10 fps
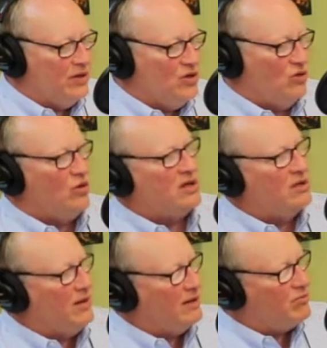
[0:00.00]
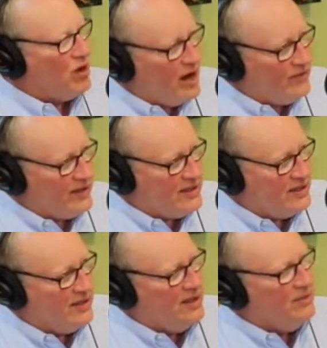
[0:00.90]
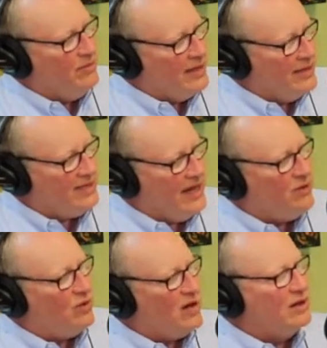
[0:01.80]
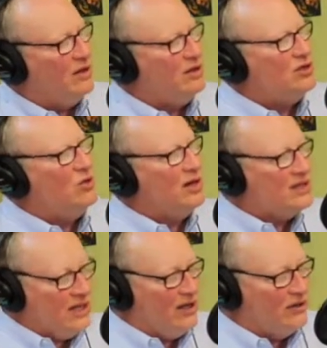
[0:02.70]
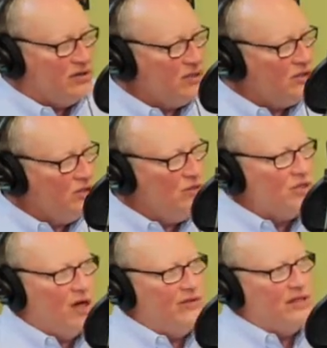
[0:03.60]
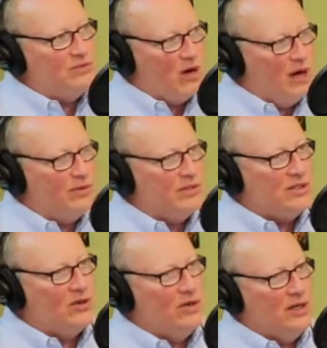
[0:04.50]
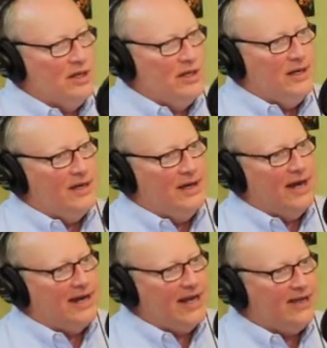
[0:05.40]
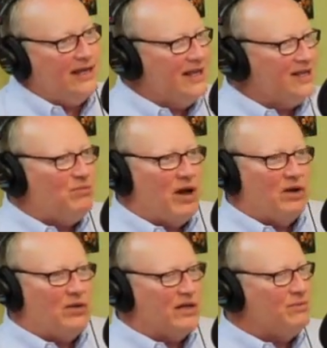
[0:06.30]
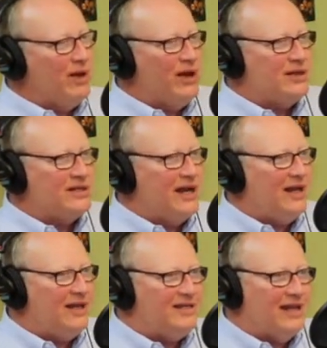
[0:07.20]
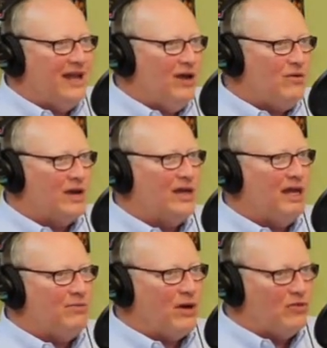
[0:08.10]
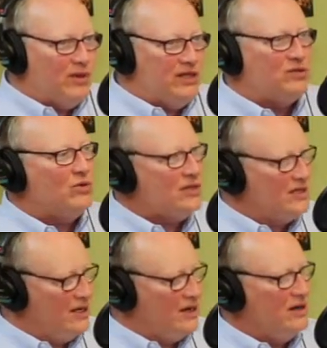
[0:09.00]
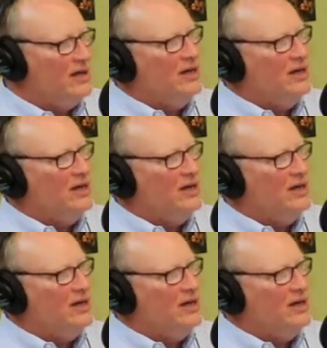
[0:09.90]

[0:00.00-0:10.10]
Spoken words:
in New York to make profits, but instead we're going to look to ourselves to solve these problems. So I think that's part of what it's about. It's kind of like saying, hey, we're going to keep our resources here,